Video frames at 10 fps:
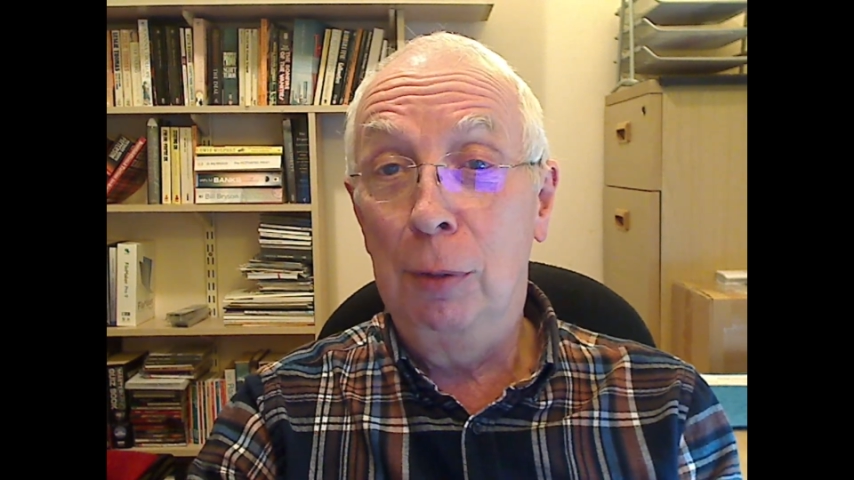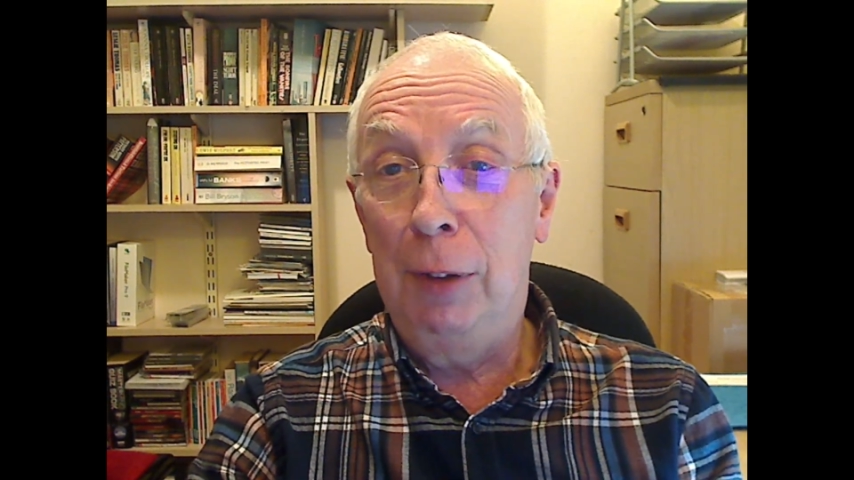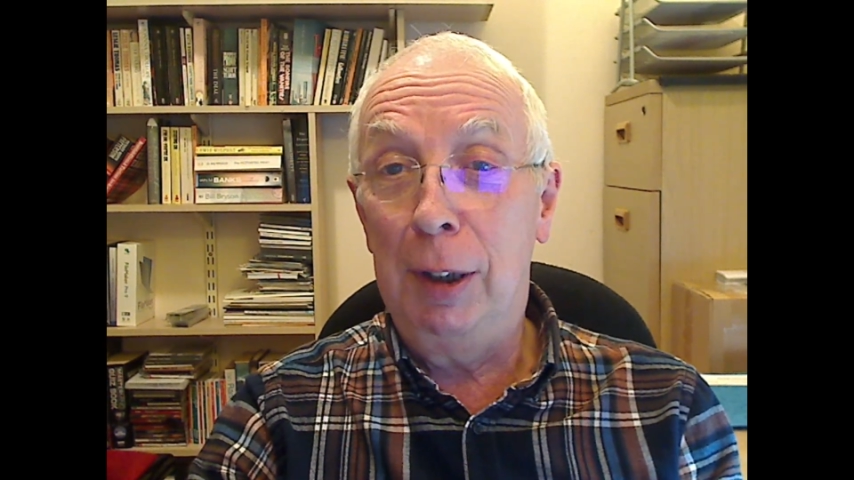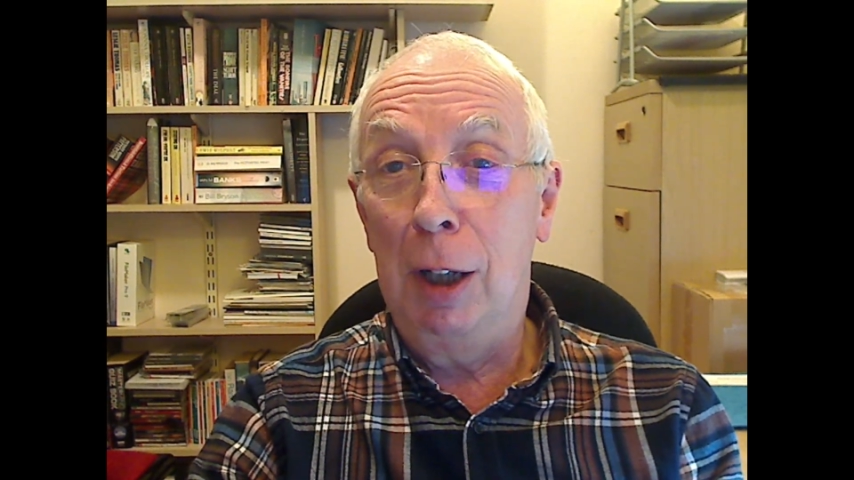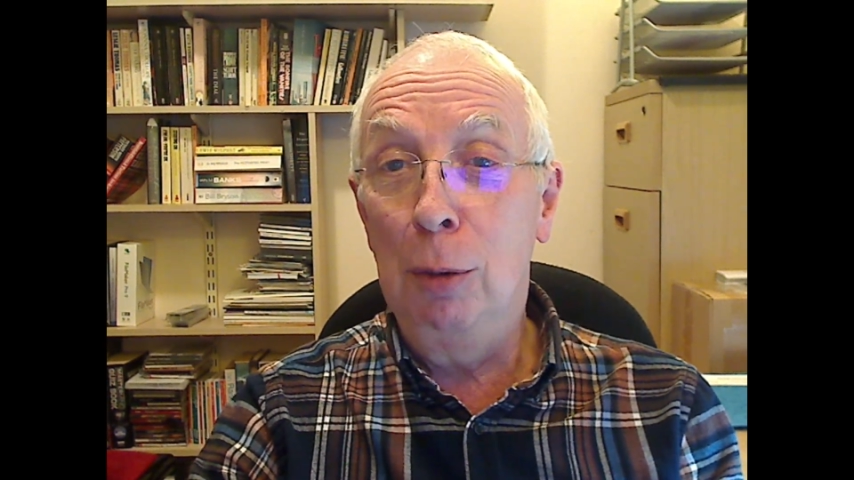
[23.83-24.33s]

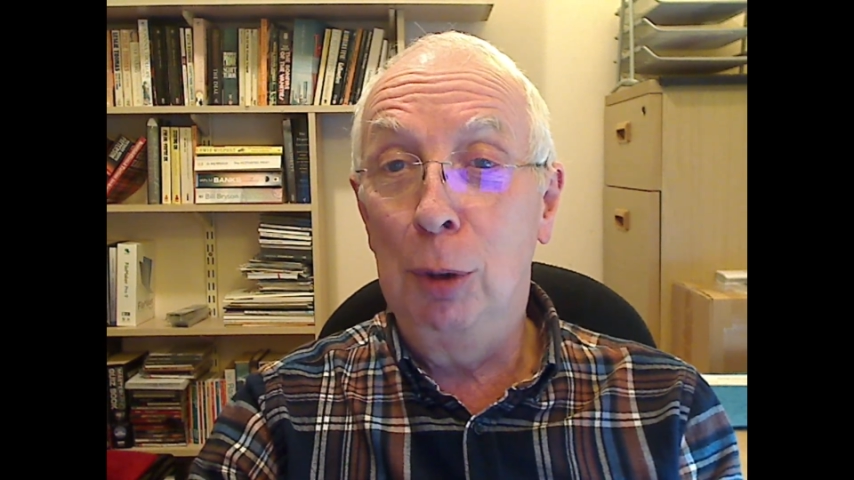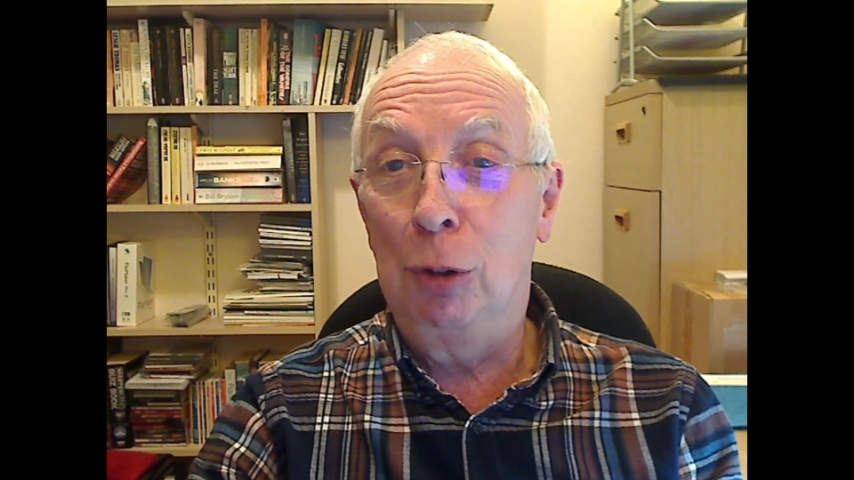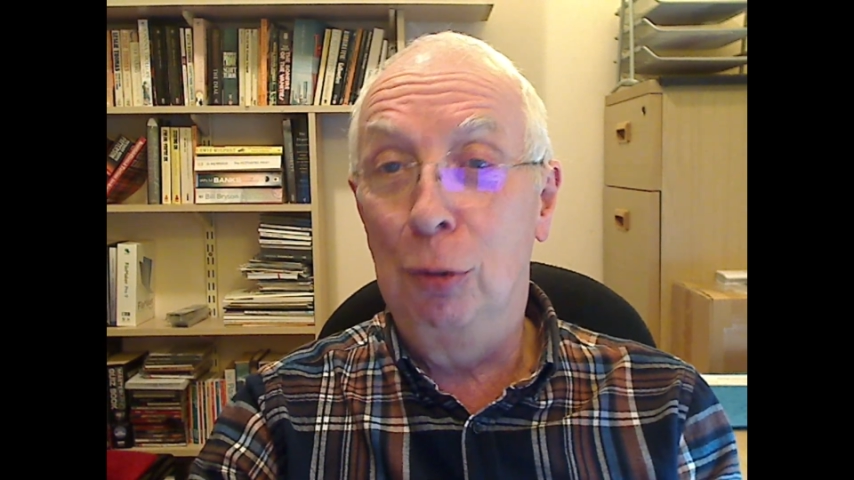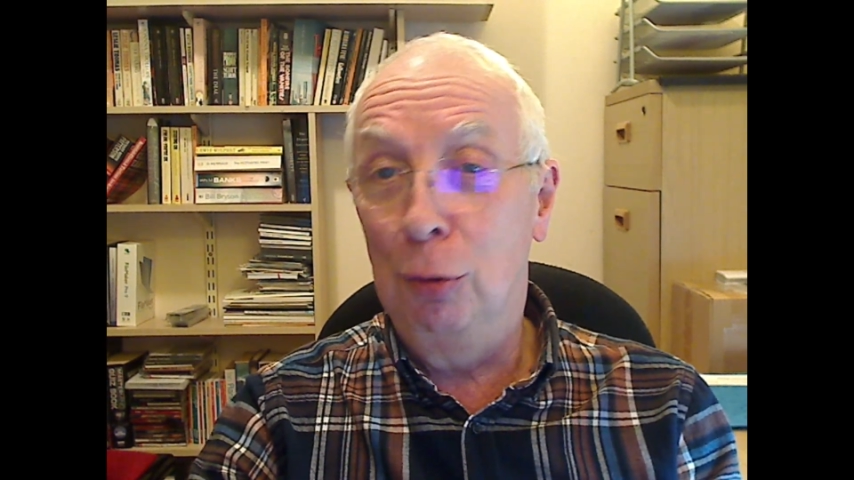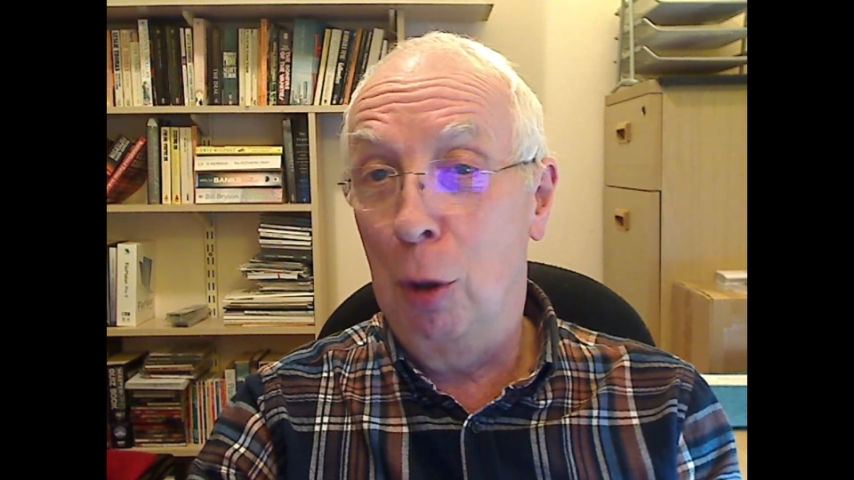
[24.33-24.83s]
video which
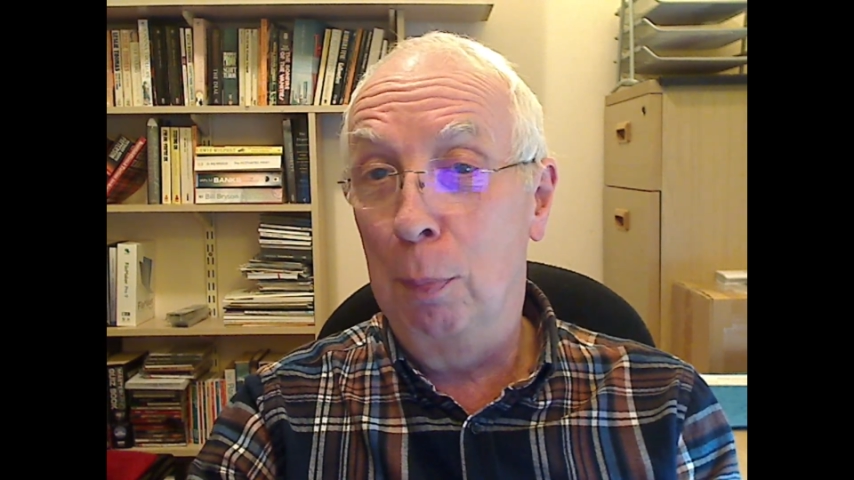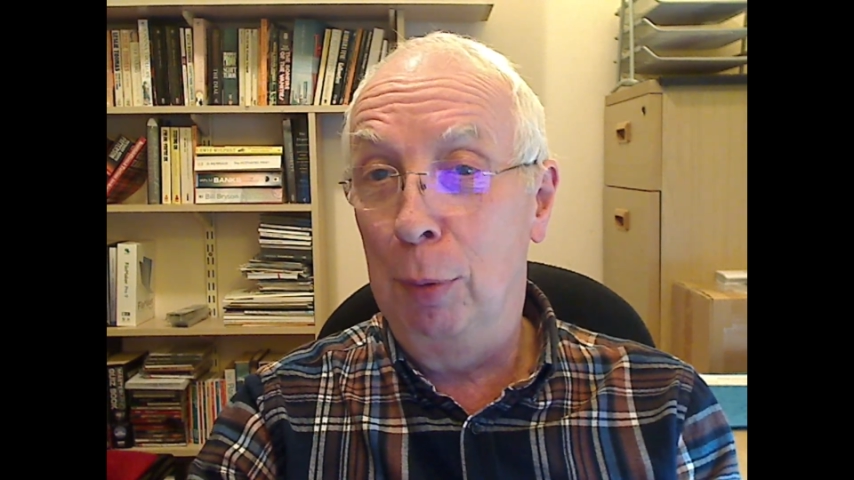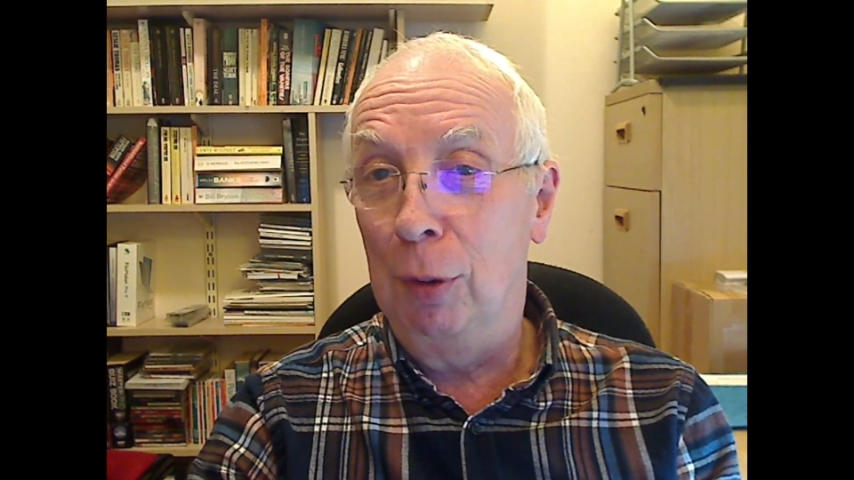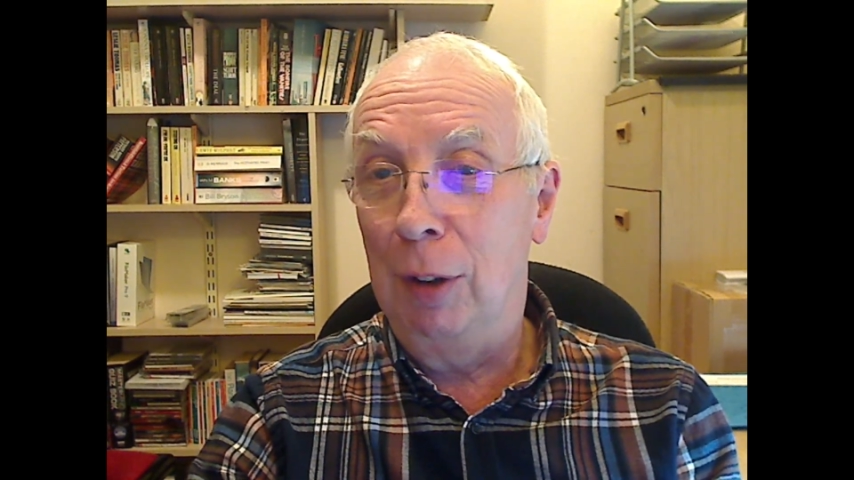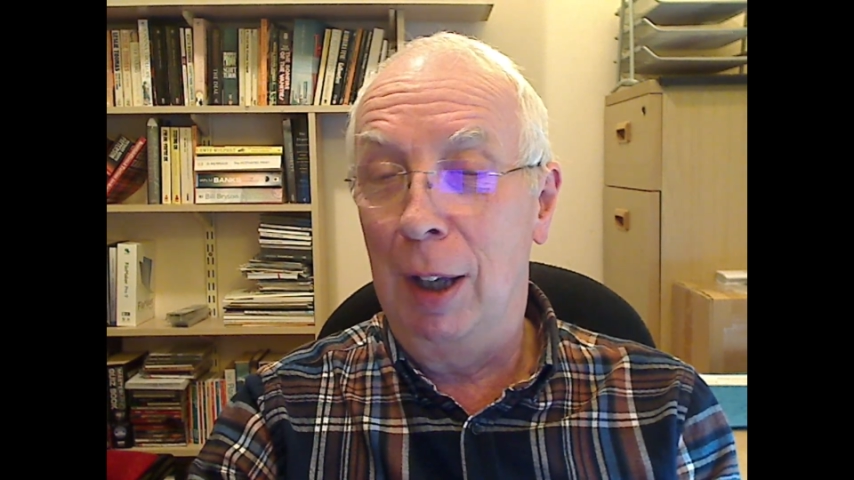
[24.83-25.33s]
Rob
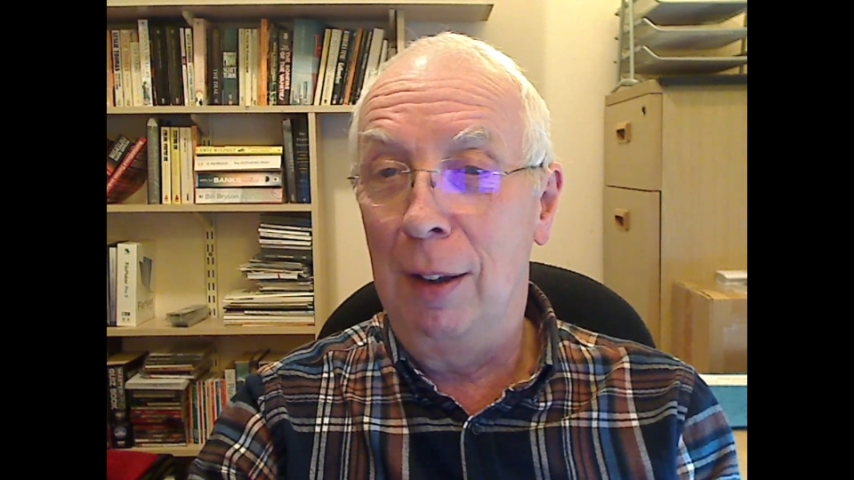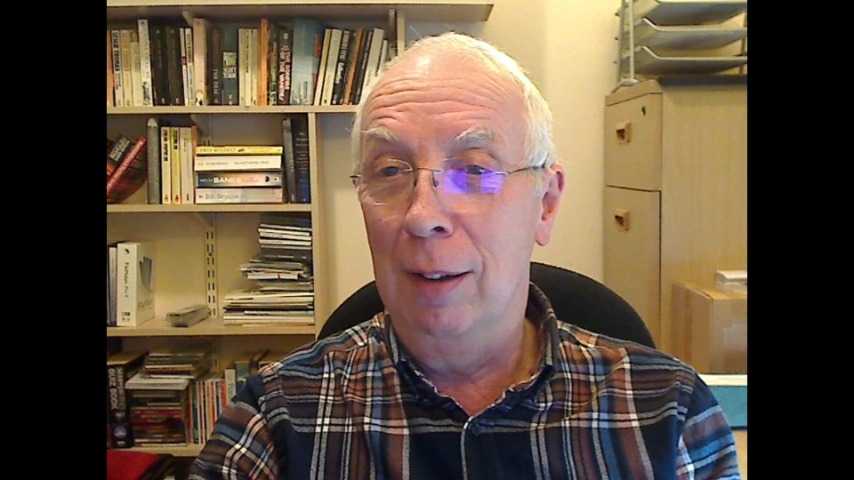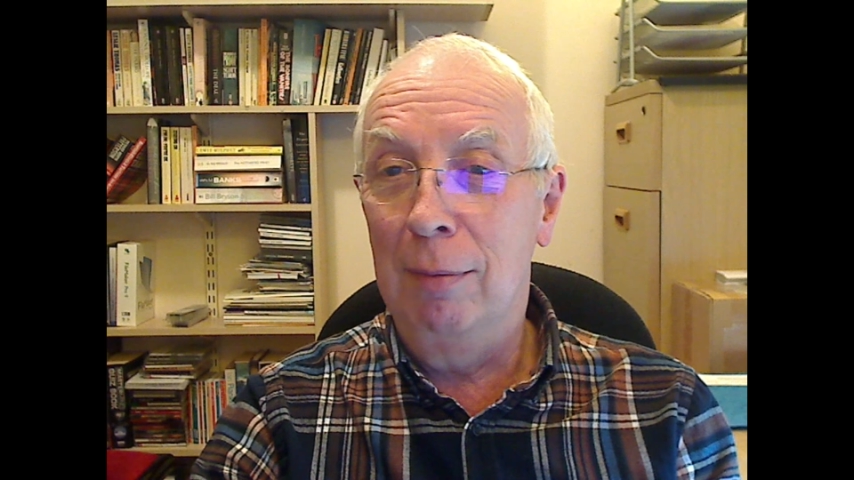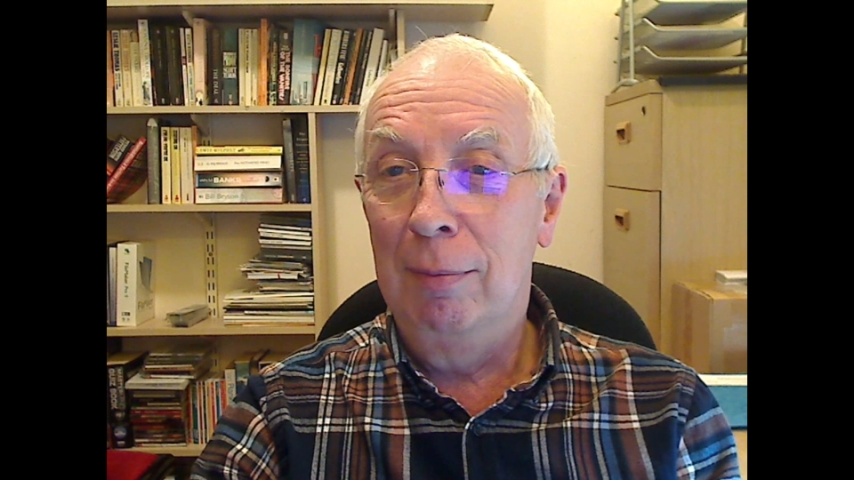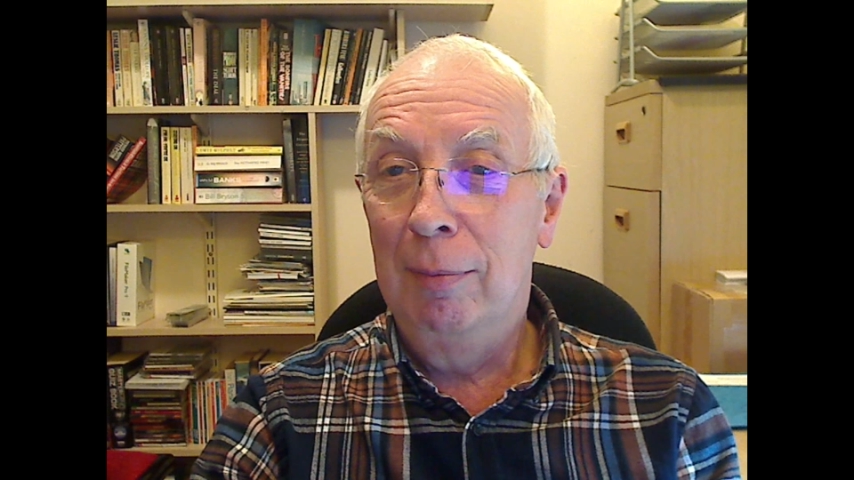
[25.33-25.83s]
put together.